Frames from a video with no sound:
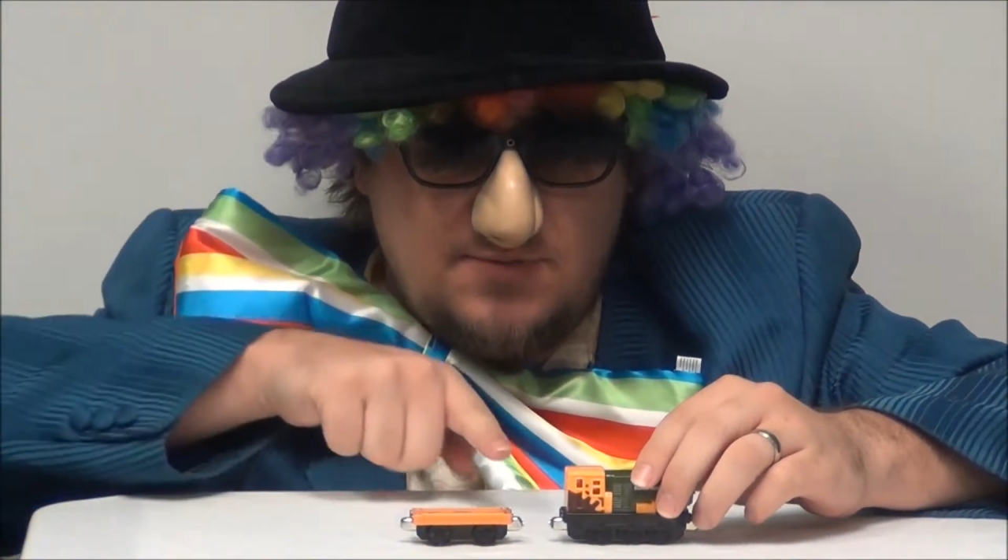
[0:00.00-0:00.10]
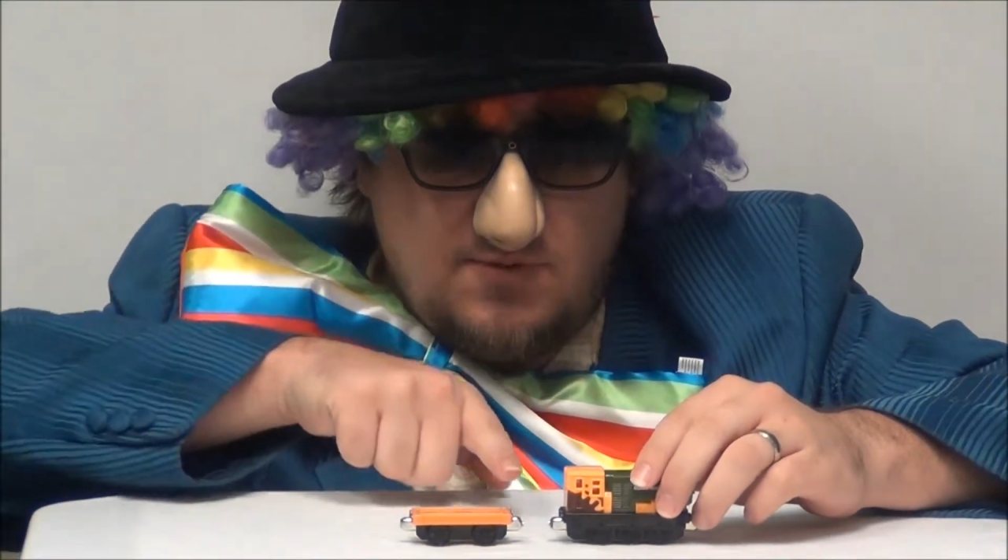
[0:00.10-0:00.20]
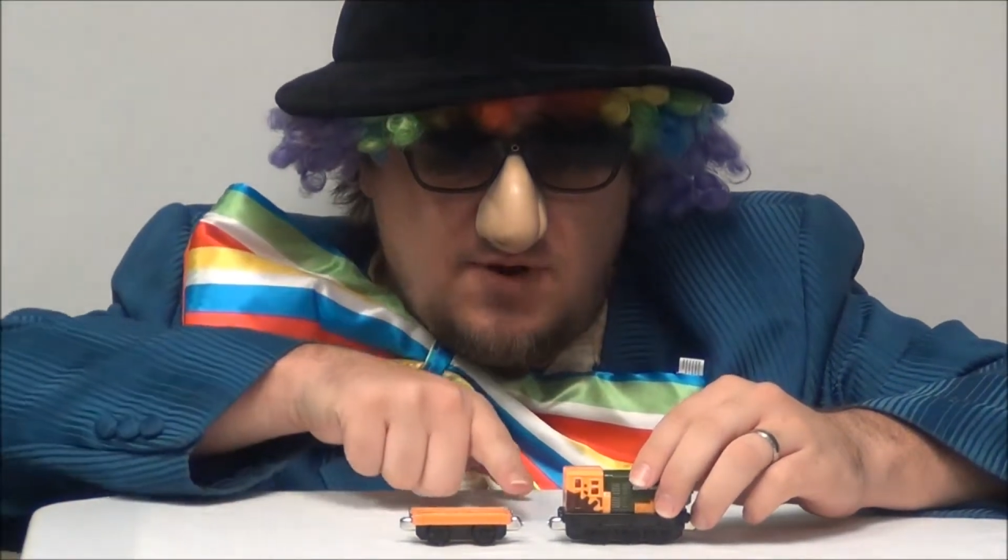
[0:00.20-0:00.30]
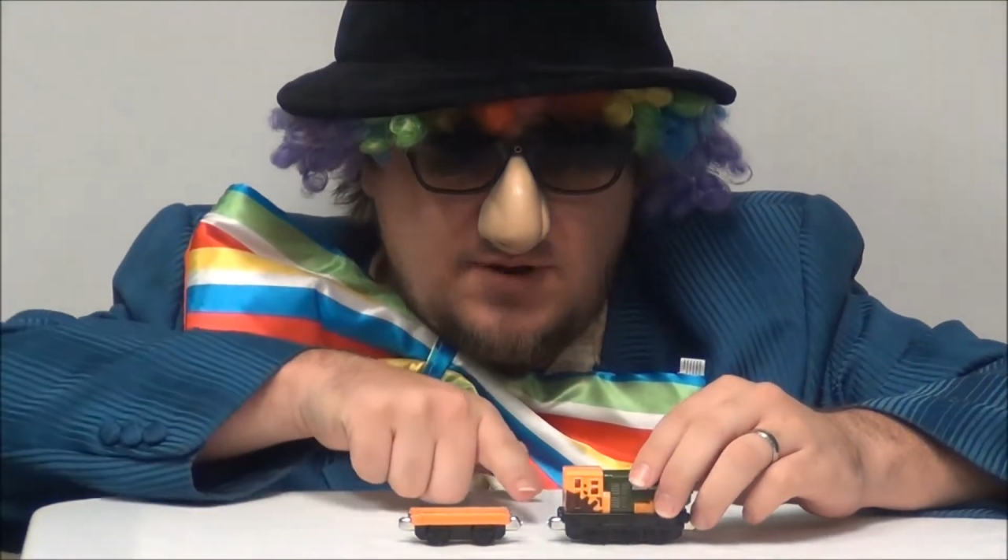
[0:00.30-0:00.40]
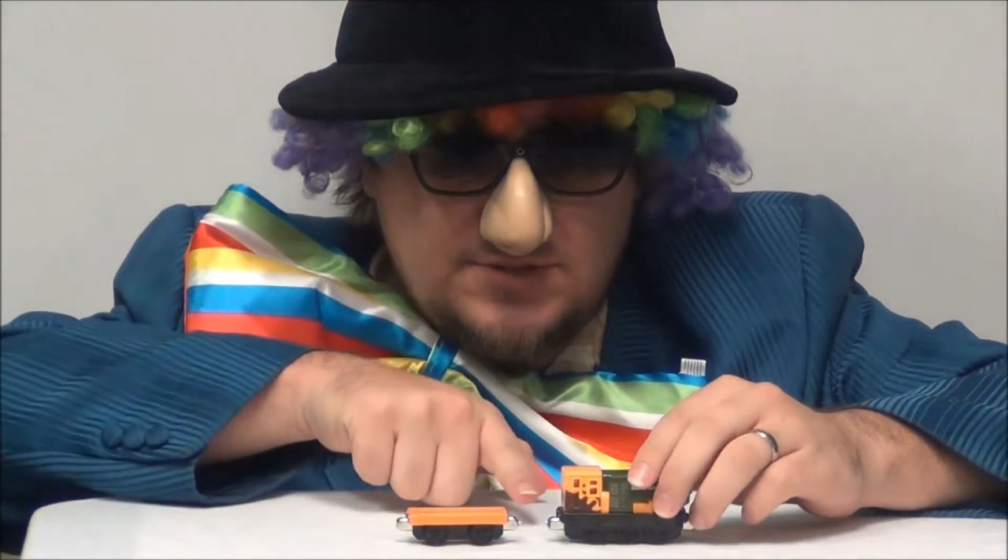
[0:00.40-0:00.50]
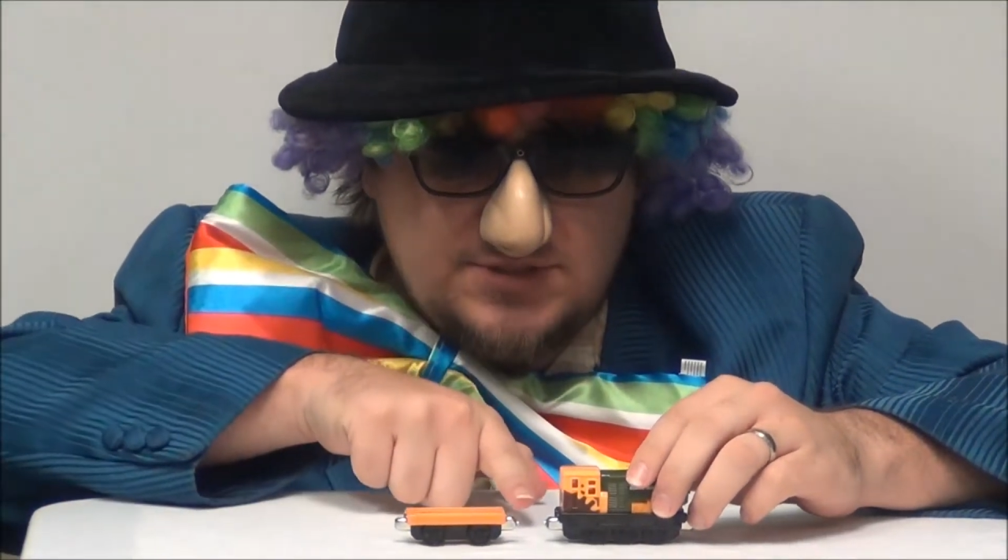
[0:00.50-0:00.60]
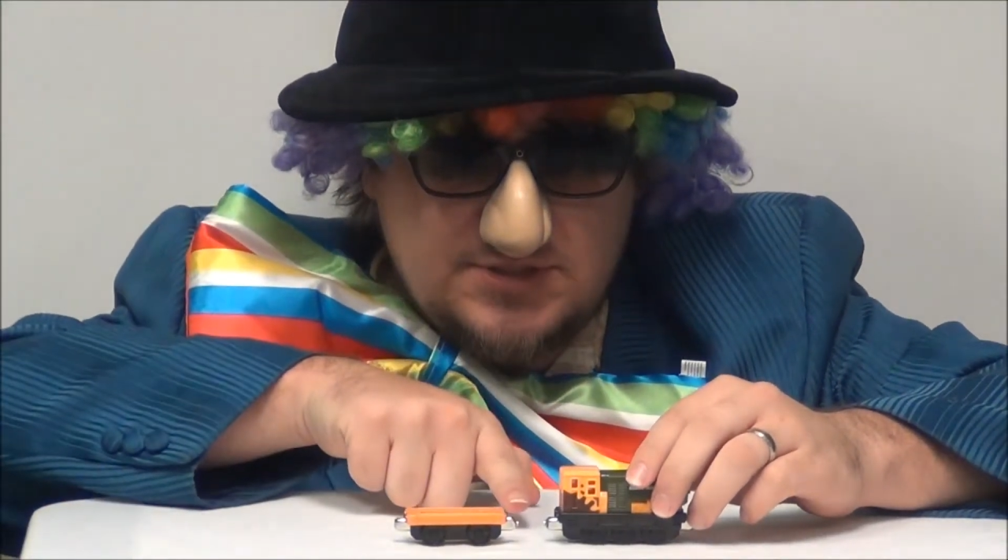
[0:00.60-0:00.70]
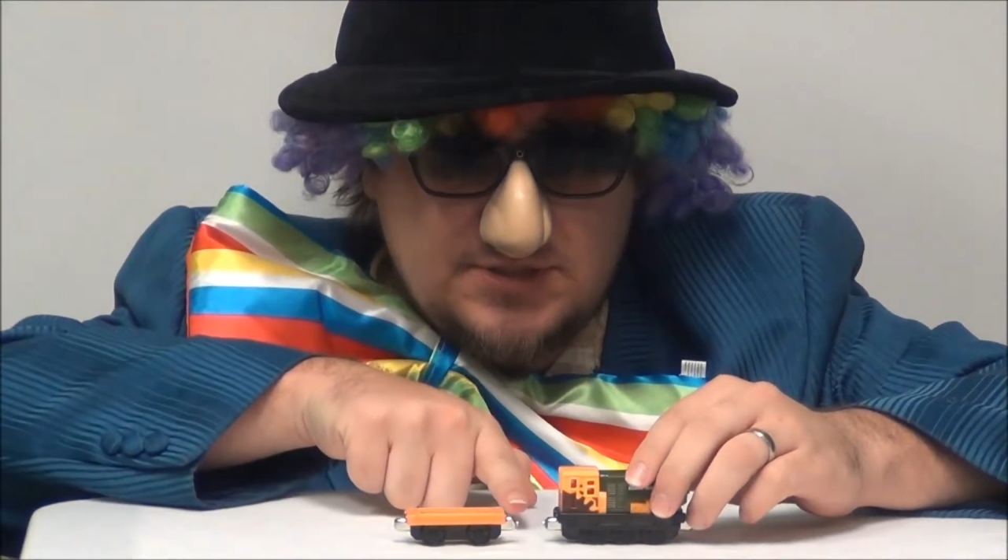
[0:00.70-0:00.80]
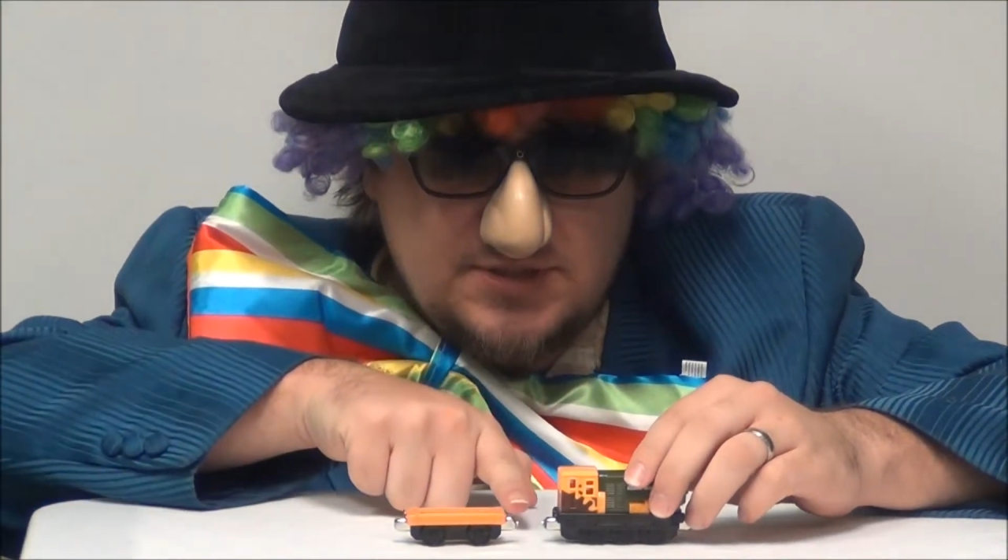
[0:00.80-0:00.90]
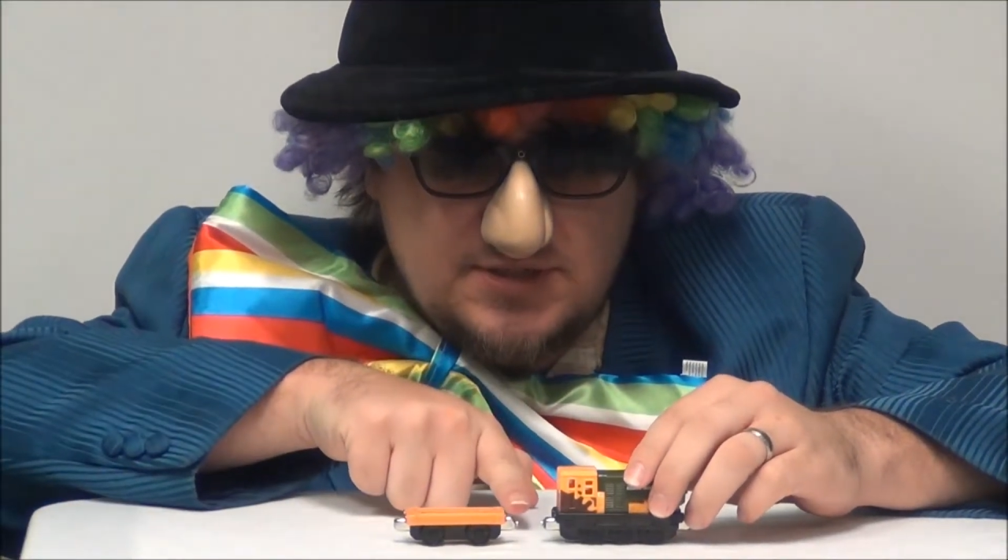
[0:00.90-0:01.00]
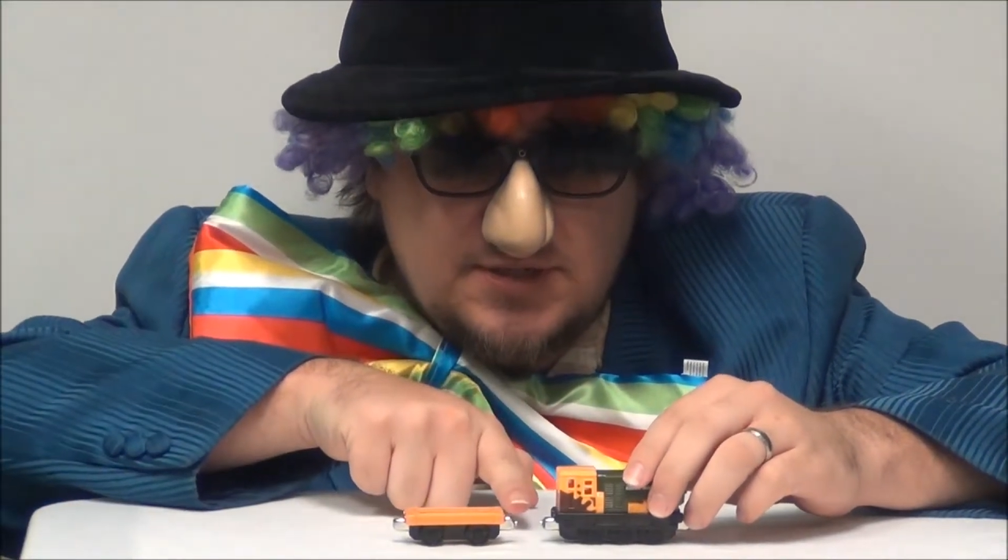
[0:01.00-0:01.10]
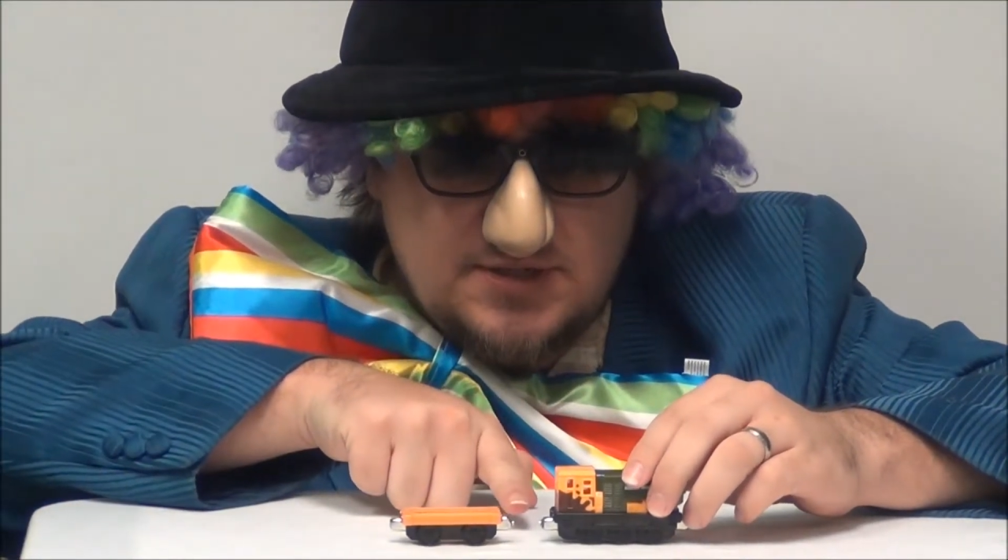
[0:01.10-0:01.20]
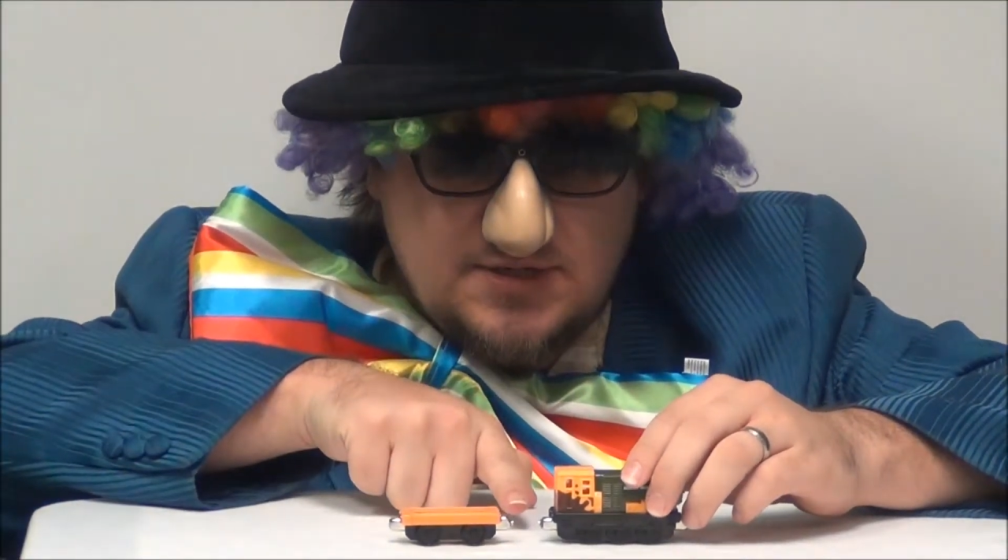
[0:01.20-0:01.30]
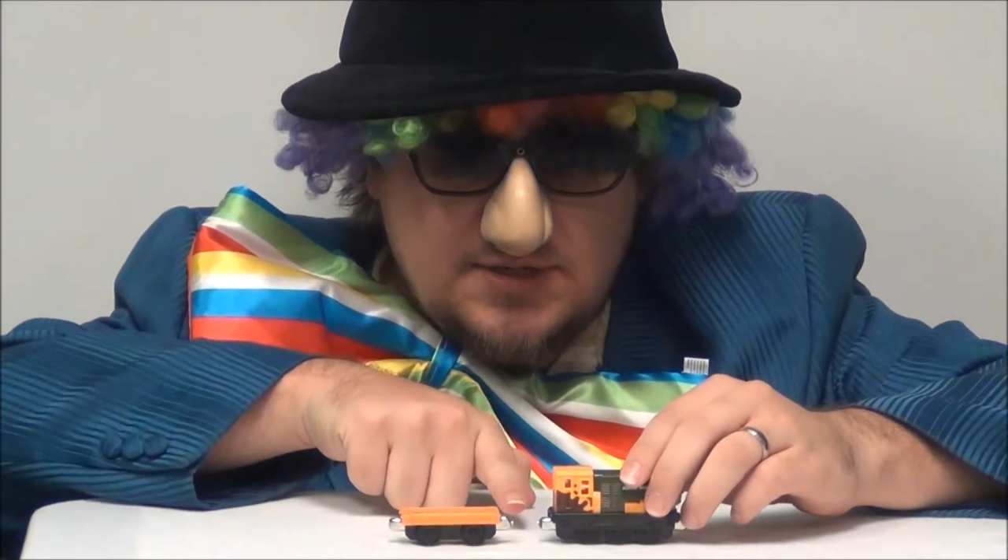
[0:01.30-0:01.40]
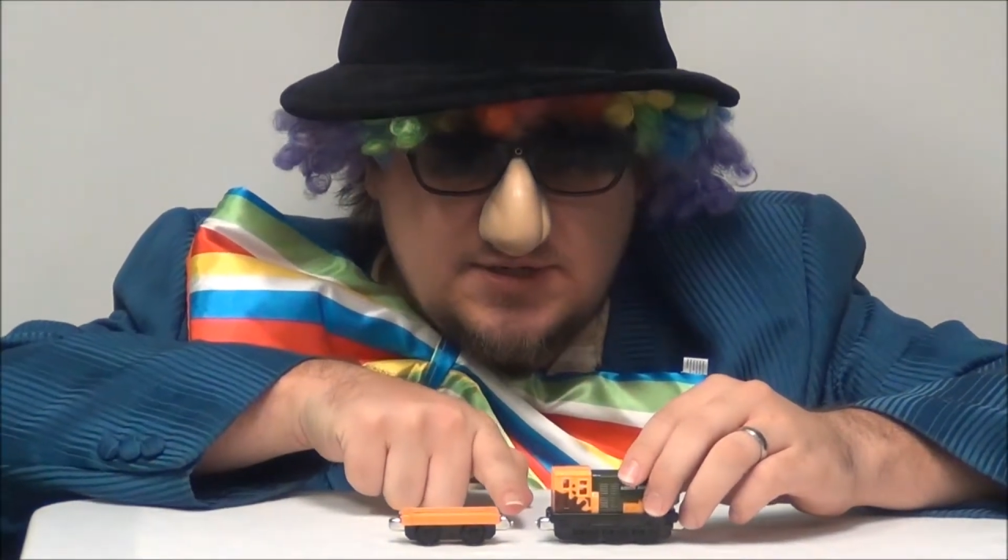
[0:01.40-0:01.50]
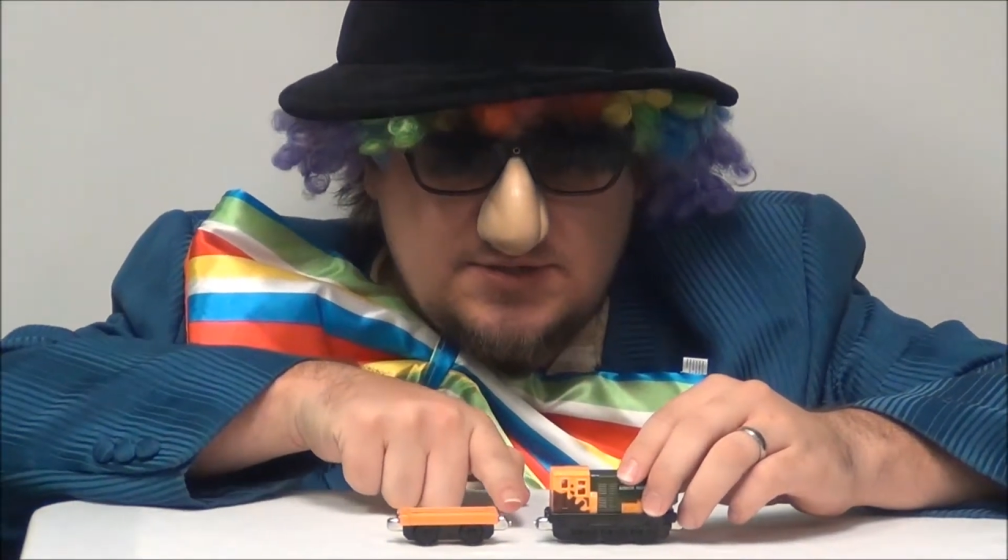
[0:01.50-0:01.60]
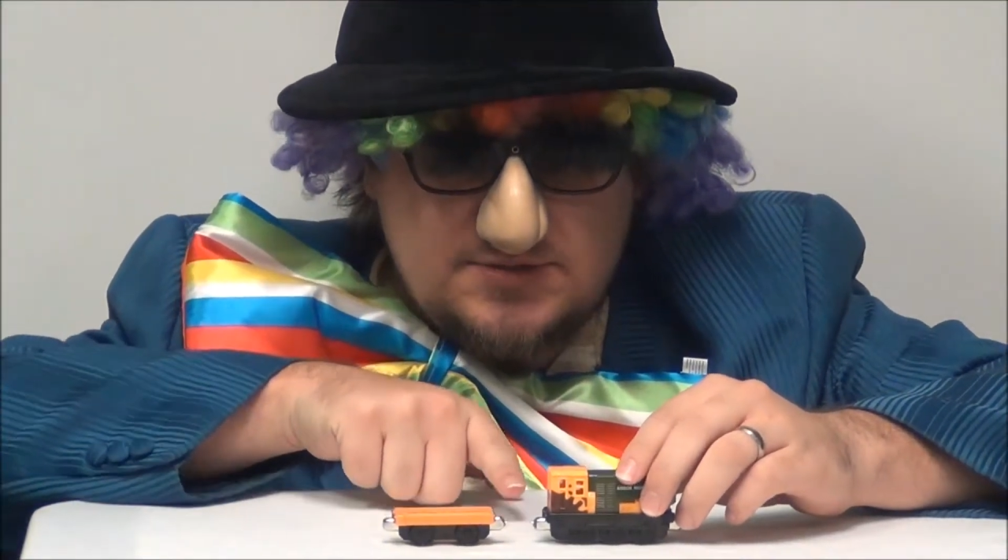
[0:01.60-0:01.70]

watch. You